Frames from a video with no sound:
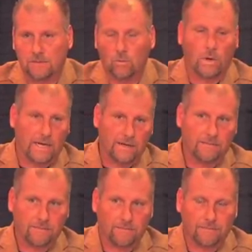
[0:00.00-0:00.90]
Why?
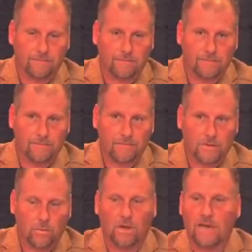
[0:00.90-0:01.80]

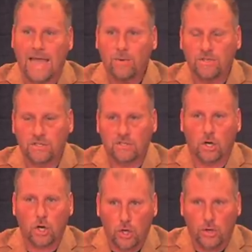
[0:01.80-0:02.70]
Well, languages
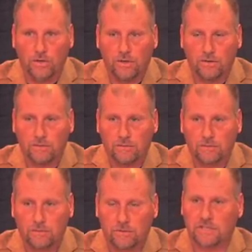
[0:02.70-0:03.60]
are earned,
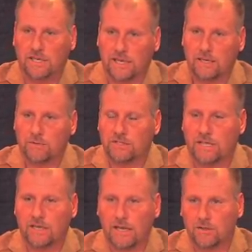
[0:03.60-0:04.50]
just like Eddie was
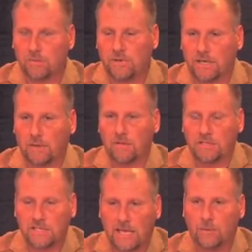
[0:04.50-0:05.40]
saying. I had to pick up
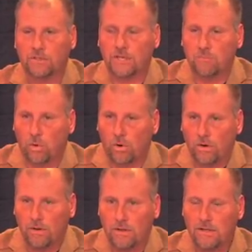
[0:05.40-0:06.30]
this language and
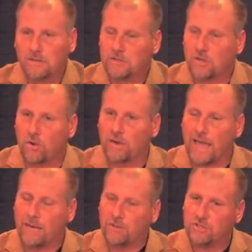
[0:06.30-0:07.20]
more. So
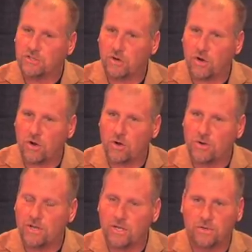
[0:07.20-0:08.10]
languages are
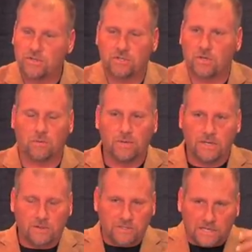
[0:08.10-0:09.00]
earned. You just don't,
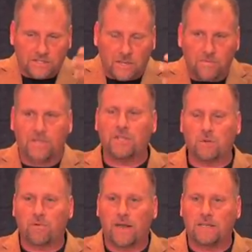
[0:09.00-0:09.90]
there's not something in
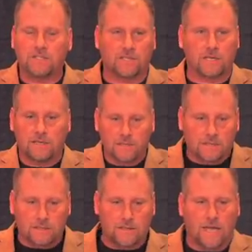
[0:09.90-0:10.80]
your brain that's going to
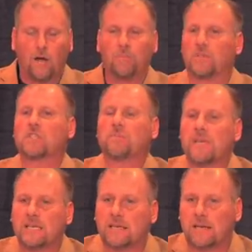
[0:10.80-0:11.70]
help you
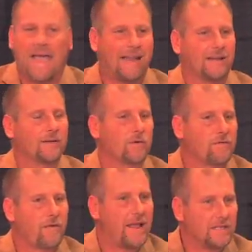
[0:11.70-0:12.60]
speak Latin or
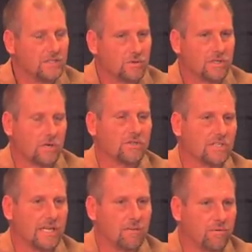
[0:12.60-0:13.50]
French or
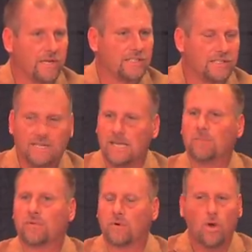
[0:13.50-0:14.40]
cursing at a priest in
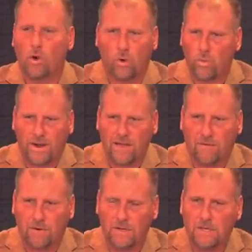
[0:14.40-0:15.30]
Hebrew or
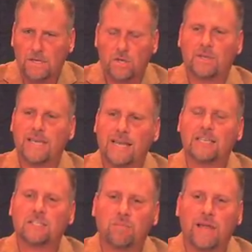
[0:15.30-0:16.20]
whatever. You can't
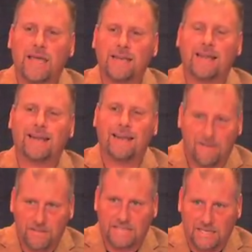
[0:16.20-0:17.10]
explain
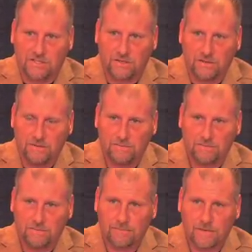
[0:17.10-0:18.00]
levitation.
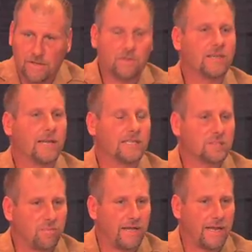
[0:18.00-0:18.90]
You can't
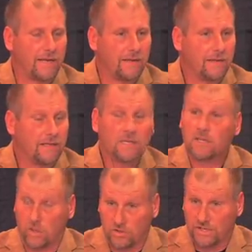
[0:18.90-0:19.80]
explain
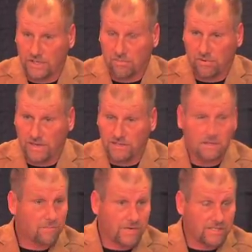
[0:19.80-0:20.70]
cursing at the
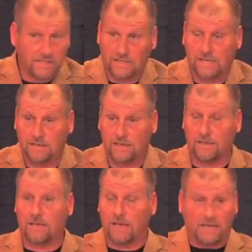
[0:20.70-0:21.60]
priest
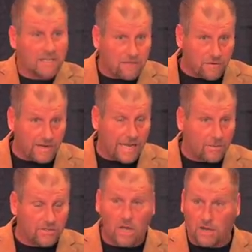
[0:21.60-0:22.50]
in a different
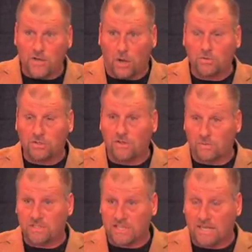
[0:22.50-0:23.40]
language unknown to the
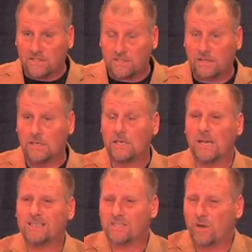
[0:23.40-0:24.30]
possessed.
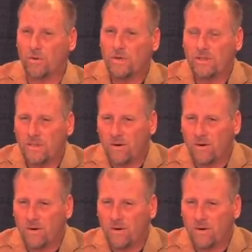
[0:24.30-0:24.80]
So